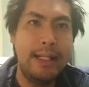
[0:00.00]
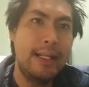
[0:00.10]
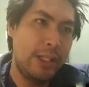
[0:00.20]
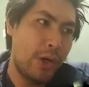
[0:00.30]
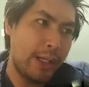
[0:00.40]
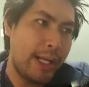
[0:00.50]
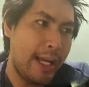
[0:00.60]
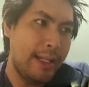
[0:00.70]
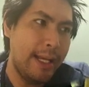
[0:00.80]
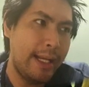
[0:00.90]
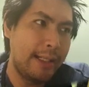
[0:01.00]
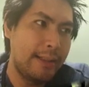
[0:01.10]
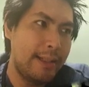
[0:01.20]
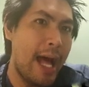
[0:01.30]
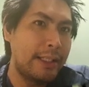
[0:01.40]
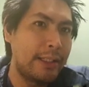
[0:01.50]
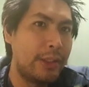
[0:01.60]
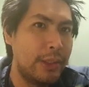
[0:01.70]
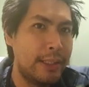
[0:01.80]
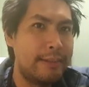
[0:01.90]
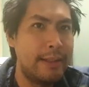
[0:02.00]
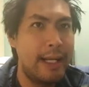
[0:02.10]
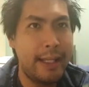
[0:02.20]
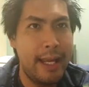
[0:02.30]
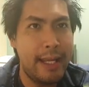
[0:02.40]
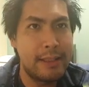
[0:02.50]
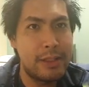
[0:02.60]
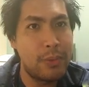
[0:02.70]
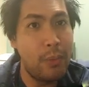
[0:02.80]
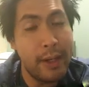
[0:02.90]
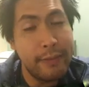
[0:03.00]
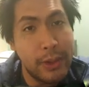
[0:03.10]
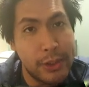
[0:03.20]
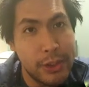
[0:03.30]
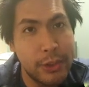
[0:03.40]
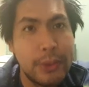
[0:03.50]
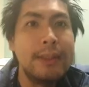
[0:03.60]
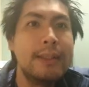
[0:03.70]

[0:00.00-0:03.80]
And you were kind of like not good against one of those two.